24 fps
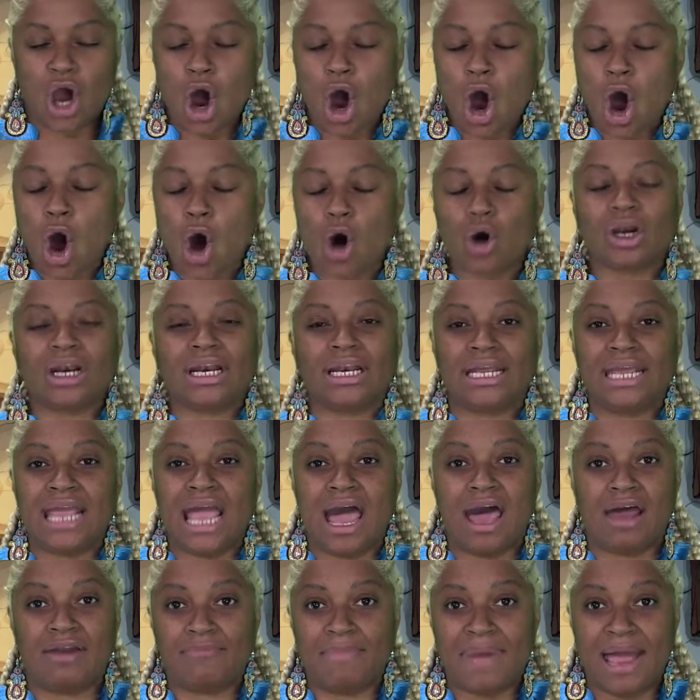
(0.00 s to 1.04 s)
Totally
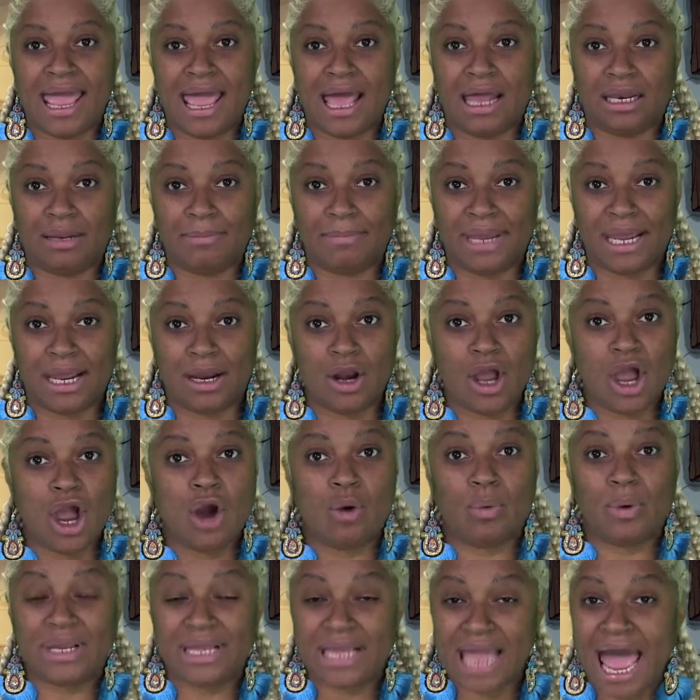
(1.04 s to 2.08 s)
out of my element.
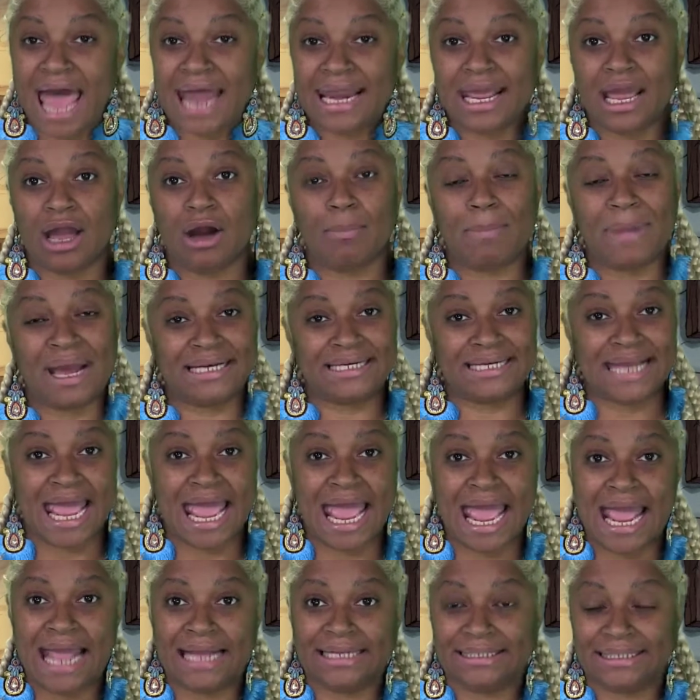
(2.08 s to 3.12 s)
We got to help my
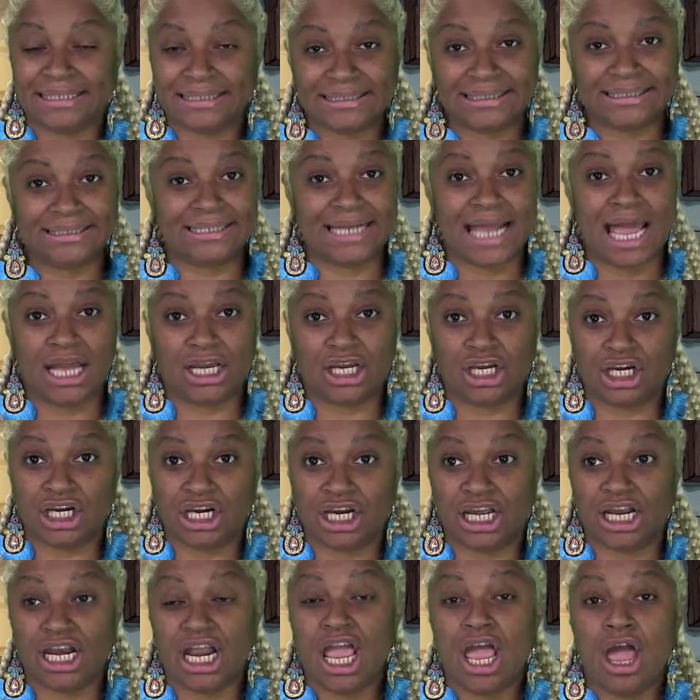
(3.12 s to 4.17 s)
dad. This is not
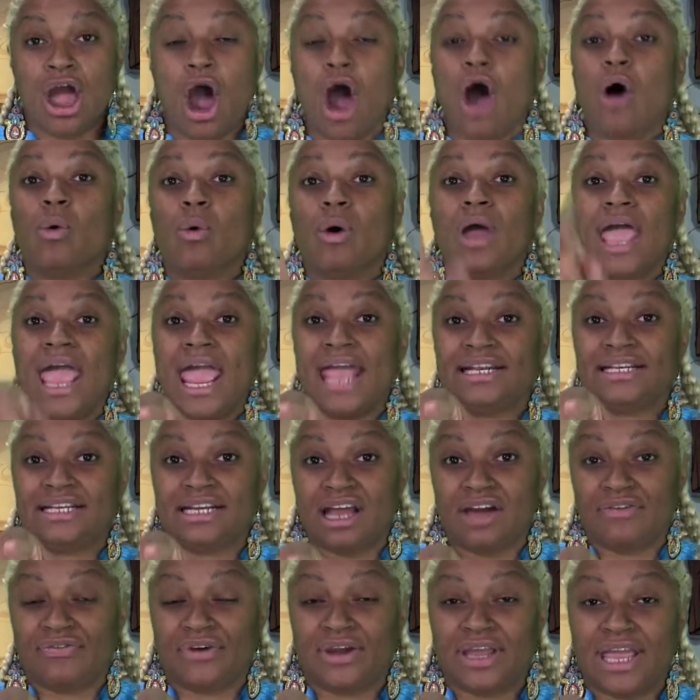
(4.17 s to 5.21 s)
good. Oh, and did
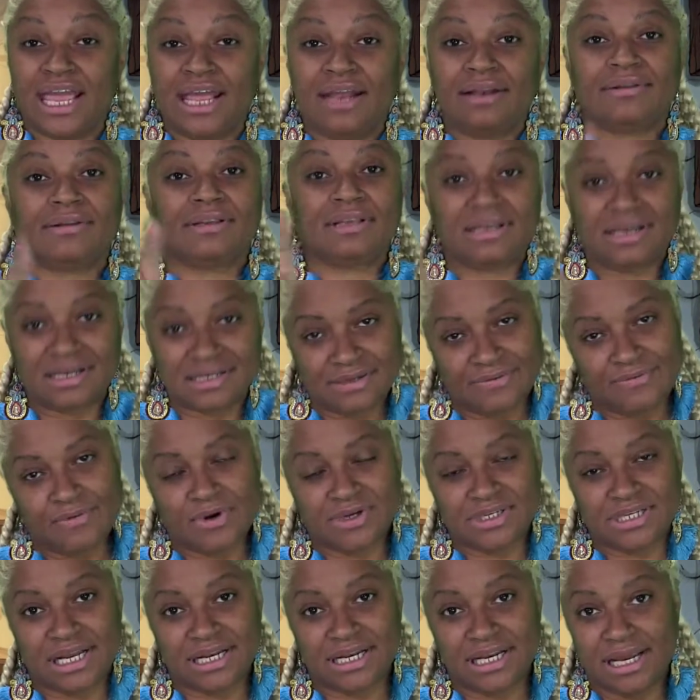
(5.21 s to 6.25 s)
I forget? Because, of
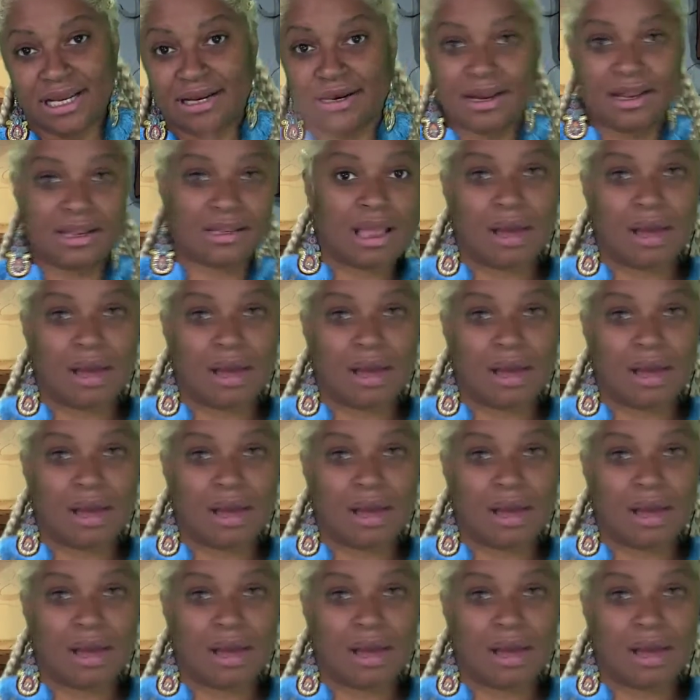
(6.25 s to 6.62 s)
course, I did.